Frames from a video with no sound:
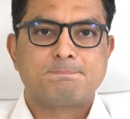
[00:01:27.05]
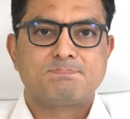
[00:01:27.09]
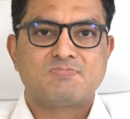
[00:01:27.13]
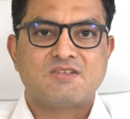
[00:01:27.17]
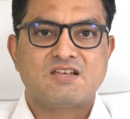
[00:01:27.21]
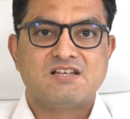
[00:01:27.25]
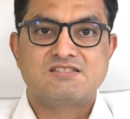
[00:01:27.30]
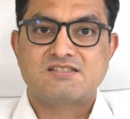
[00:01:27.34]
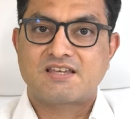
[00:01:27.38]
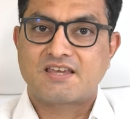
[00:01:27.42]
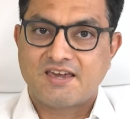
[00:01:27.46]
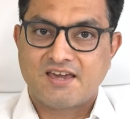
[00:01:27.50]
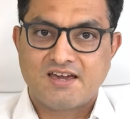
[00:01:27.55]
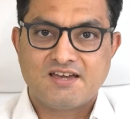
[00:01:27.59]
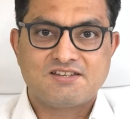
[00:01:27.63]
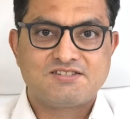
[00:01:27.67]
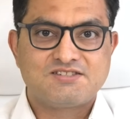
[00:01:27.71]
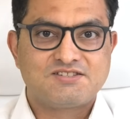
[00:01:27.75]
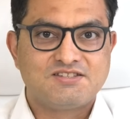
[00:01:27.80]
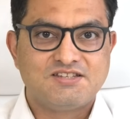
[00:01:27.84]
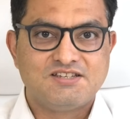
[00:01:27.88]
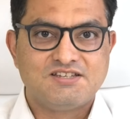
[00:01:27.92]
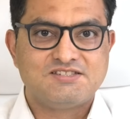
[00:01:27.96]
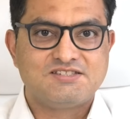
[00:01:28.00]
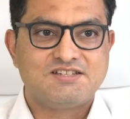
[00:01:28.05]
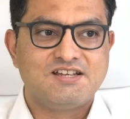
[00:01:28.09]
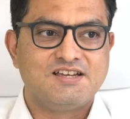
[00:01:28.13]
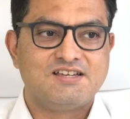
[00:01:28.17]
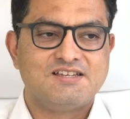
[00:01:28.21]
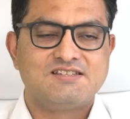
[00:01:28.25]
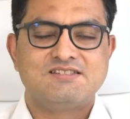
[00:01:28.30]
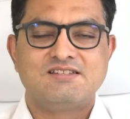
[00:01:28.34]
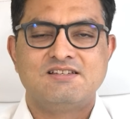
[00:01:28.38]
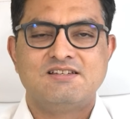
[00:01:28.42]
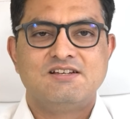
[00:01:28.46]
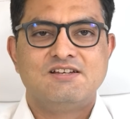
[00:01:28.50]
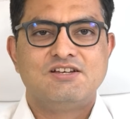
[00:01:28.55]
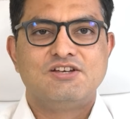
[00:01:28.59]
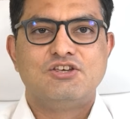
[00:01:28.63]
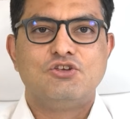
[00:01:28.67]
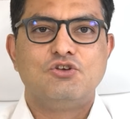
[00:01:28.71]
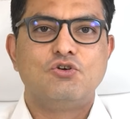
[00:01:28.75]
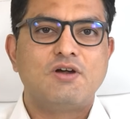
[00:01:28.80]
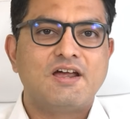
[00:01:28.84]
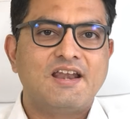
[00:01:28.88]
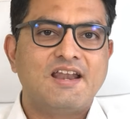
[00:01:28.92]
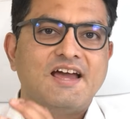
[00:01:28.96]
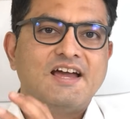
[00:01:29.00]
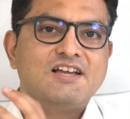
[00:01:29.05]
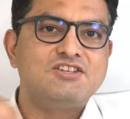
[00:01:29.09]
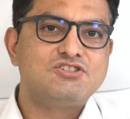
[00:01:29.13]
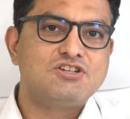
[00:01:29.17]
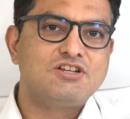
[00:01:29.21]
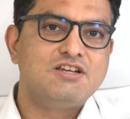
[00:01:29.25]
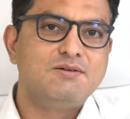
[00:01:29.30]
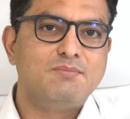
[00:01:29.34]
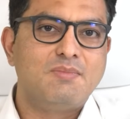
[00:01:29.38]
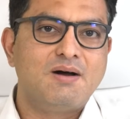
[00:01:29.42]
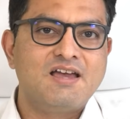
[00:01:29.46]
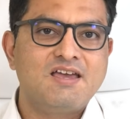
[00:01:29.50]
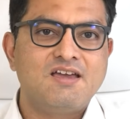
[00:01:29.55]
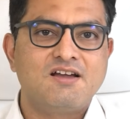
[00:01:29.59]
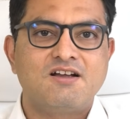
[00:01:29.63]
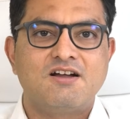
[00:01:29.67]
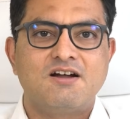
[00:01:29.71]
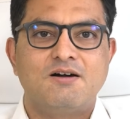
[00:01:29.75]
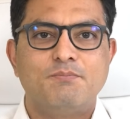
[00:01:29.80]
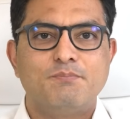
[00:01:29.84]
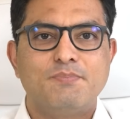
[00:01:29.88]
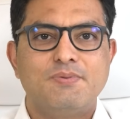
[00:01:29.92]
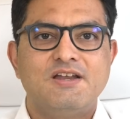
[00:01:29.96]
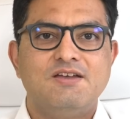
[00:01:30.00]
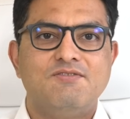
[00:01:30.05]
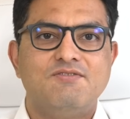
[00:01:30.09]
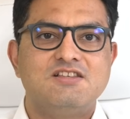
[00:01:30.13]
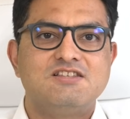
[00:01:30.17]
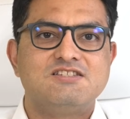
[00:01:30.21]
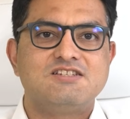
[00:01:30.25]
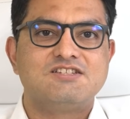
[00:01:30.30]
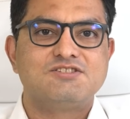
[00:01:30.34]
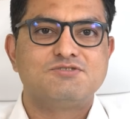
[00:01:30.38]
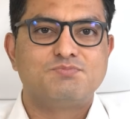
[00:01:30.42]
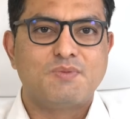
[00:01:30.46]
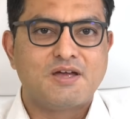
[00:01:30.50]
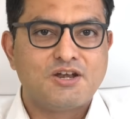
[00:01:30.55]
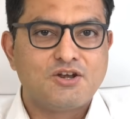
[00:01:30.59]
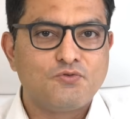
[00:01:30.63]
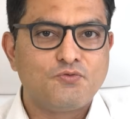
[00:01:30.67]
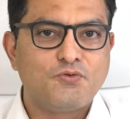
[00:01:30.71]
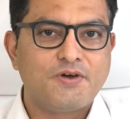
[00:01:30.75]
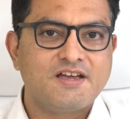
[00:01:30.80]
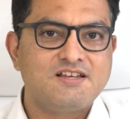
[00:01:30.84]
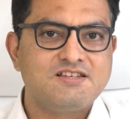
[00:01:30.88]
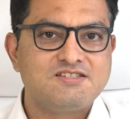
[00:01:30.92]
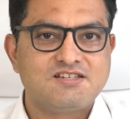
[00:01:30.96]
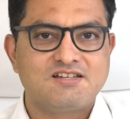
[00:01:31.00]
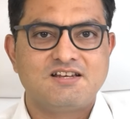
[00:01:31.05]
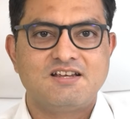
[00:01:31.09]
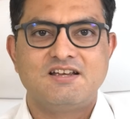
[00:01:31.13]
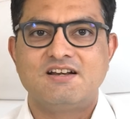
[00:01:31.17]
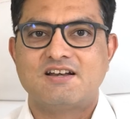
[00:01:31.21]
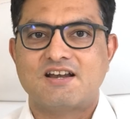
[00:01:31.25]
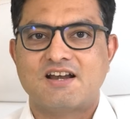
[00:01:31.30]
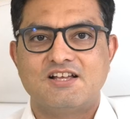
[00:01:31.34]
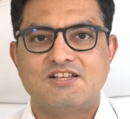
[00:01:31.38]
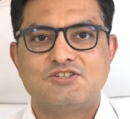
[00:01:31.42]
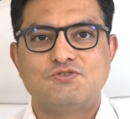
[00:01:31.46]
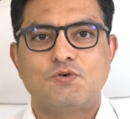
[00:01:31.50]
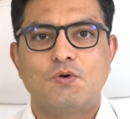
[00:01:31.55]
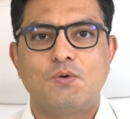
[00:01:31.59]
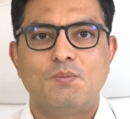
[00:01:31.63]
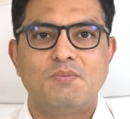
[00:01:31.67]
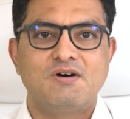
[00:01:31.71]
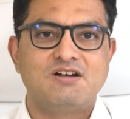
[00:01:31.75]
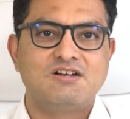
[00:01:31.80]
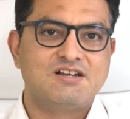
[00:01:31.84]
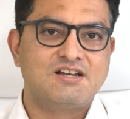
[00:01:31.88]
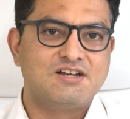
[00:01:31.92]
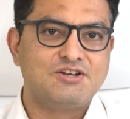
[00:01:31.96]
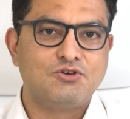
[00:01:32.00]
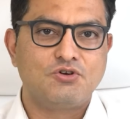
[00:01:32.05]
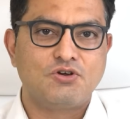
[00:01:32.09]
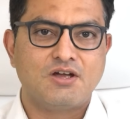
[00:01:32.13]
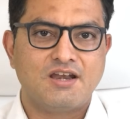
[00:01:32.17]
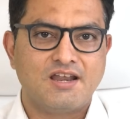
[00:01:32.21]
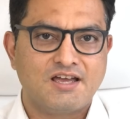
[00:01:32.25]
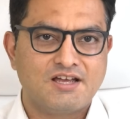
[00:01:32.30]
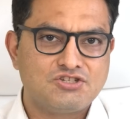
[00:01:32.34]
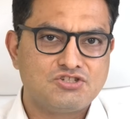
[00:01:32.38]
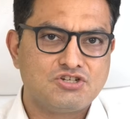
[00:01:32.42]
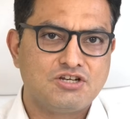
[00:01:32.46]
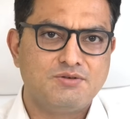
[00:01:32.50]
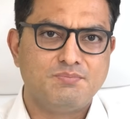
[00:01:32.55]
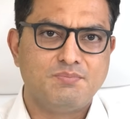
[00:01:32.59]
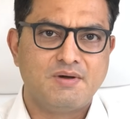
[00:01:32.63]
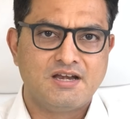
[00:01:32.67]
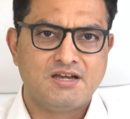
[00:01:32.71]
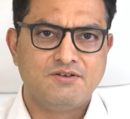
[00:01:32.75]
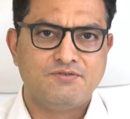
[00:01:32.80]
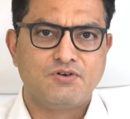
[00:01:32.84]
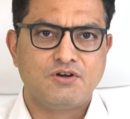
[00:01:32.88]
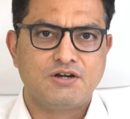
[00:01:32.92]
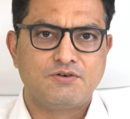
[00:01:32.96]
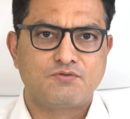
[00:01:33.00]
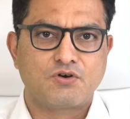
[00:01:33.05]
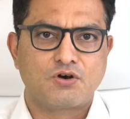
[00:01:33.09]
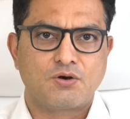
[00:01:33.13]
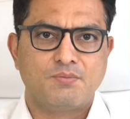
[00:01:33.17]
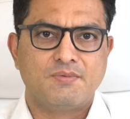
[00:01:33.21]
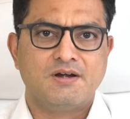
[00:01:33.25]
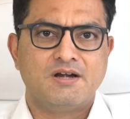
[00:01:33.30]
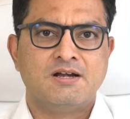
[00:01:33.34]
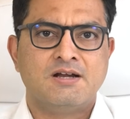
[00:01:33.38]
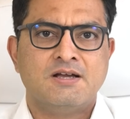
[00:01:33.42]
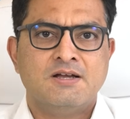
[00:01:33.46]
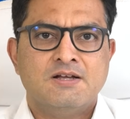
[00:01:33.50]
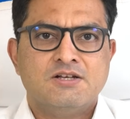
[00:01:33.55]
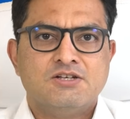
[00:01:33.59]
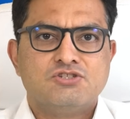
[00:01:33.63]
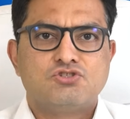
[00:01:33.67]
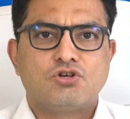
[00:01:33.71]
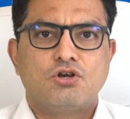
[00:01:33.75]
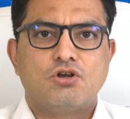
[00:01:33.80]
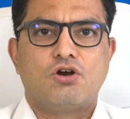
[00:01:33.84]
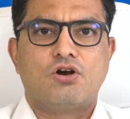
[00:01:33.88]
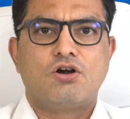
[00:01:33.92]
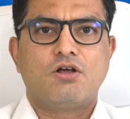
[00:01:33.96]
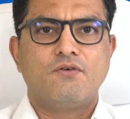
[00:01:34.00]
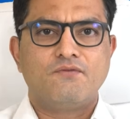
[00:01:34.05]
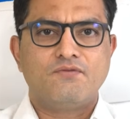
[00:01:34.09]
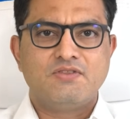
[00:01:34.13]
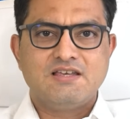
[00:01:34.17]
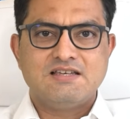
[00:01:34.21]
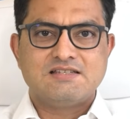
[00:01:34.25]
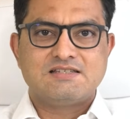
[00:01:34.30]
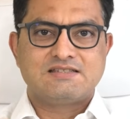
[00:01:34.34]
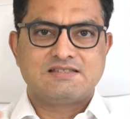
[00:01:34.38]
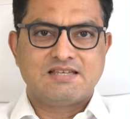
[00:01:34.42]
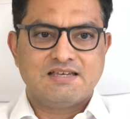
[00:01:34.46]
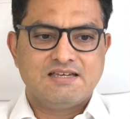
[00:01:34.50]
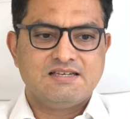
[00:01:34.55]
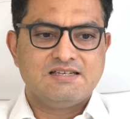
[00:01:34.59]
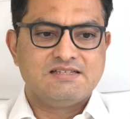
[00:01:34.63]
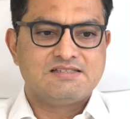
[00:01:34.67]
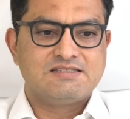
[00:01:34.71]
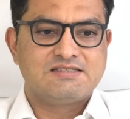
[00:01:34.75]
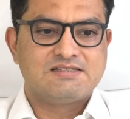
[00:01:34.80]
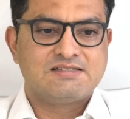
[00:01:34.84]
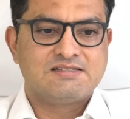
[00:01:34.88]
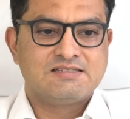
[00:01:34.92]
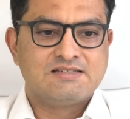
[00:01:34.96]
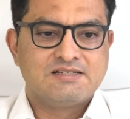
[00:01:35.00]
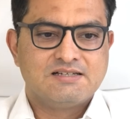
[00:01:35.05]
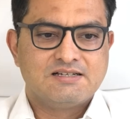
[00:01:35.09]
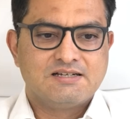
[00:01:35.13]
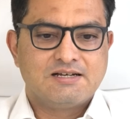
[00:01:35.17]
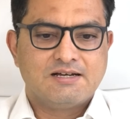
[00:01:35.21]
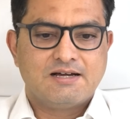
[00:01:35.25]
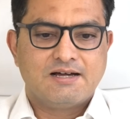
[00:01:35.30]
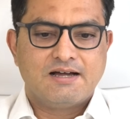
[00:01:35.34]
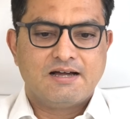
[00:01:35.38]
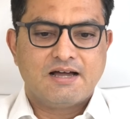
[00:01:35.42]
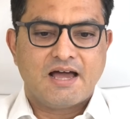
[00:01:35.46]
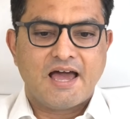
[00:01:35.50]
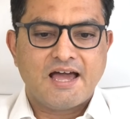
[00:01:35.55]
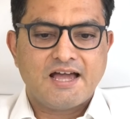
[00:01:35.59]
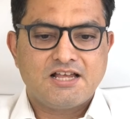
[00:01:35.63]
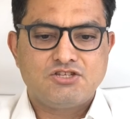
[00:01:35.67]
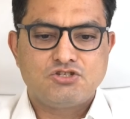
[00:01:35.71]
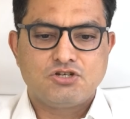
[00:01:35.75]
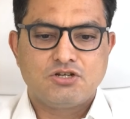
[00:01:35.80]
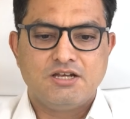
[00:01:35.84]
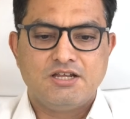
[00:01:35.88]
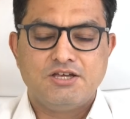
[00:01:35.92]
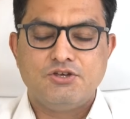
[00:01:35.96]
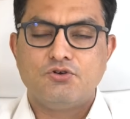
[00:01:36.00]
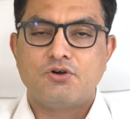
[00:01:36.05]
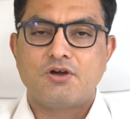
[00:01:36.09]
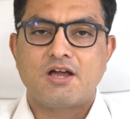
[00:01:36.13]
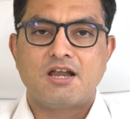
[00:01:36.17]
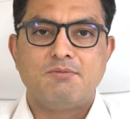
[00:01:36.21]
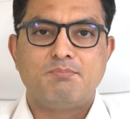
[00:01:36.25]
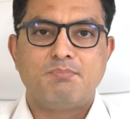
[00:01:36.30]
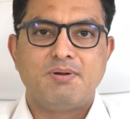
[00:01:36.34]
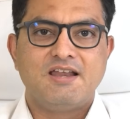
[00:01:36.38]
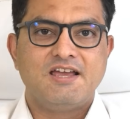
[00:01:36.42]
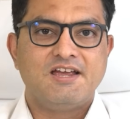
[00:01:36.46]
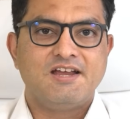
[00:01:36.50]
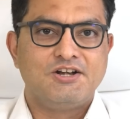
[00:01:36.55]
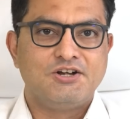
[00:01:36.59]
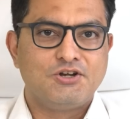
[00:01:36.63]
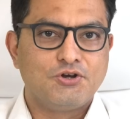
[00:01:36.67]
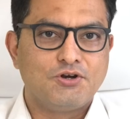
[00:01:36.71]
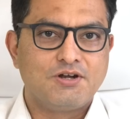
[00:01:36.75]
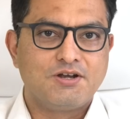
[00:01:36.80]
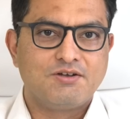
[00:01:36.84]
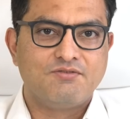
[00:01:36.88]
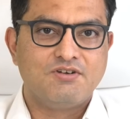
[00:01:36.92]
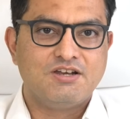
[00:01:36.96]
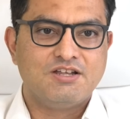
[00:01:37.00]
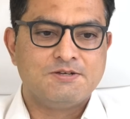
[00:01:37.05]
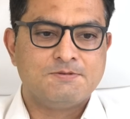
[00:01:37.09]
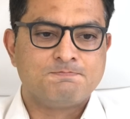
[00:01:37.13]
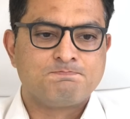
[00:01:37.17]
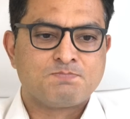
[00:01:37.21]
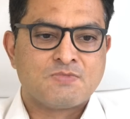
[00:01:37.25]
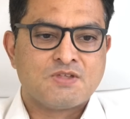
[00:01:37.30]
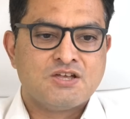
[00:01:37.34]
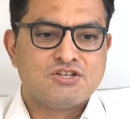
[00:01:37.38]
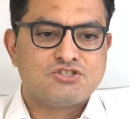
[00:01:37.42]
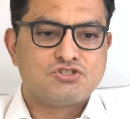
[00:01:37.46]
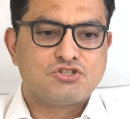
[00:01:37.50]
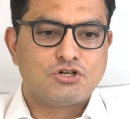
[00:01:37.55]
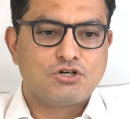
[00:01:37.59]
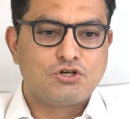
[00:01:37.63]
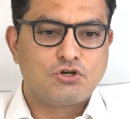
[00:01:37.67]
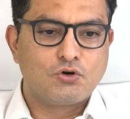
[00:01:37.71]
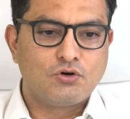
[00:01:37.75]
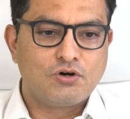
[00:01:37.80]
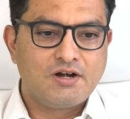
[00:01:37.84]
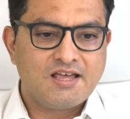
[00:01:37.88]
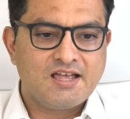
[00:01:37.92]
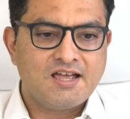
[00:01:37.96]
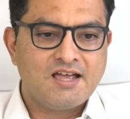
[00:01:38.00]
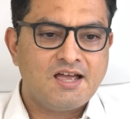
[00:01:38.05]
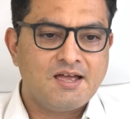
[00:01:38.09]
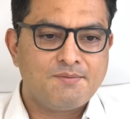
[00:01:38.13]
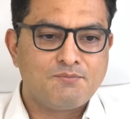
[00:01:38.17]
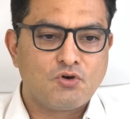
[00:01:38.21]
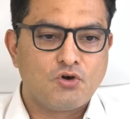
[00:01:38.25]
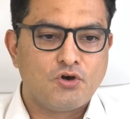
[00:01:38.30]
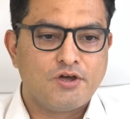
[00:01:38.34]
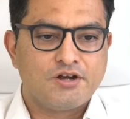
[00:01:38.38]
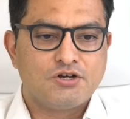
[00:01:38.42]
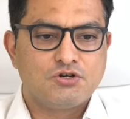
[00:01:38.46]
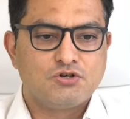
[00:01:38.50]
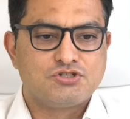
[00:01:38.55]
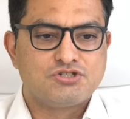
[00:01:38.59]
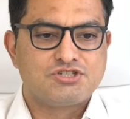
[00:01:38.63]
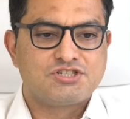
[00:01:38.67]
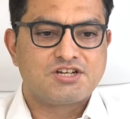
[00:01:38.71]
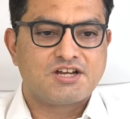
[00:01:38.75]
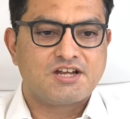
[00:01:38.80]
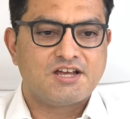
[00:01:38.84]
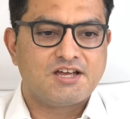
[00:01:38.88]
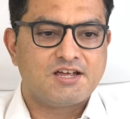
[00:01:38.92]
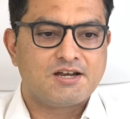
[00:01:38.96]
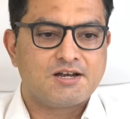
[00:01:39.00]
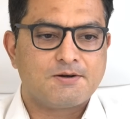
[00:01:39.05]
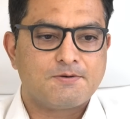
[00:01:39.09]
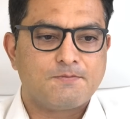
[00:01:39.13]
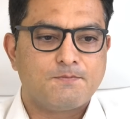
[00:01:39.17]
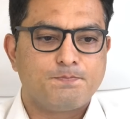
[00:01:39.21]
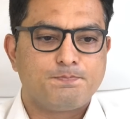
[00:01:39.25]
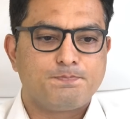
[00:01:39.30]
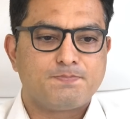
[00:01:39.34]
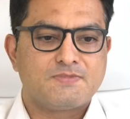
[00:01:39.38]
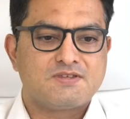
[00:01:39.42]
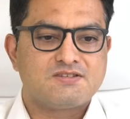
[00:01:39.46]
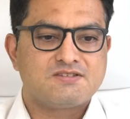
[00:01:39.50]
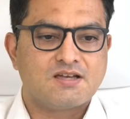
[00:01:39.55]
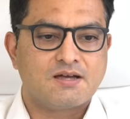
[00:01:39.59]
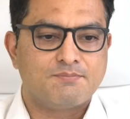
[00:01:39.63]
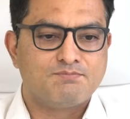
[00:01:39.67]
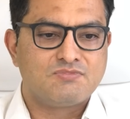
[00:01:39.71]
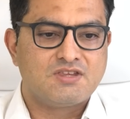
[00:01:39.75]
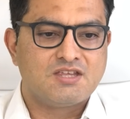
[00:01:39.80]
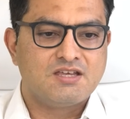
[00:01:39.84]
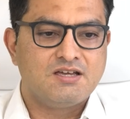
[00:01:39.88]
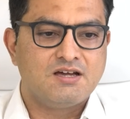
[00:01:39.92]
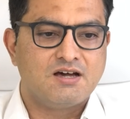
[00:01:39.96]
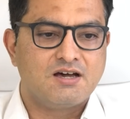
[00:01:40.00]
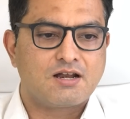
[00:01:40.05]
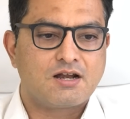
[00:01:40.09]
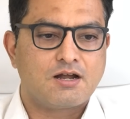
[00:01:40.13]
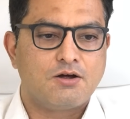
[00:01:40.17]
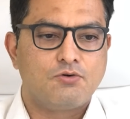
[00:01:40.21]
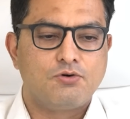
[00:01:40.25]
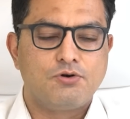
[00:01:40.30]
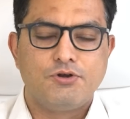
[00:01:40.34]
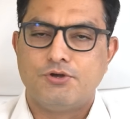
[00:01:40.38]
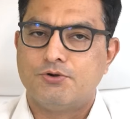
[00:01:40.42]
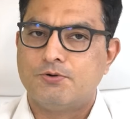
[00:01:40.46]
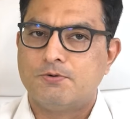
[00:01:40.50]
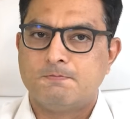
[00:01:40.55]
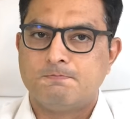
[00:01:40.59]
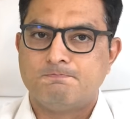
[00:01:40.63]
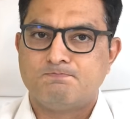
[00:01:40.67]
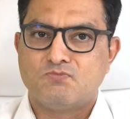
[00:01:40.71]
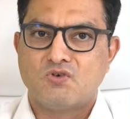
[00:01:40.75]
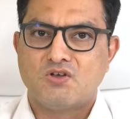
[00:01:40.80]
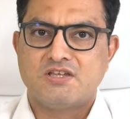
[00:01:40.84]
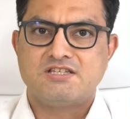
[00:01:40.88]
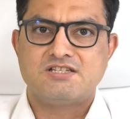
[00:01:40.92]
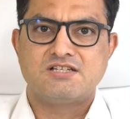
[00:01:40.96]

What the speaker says: scarce these days. You can actually buy a company which is manufacturing transformer and you can actually benefit from it. So a lot of these things actually you can play intuitively. So today I'm going to share something around you which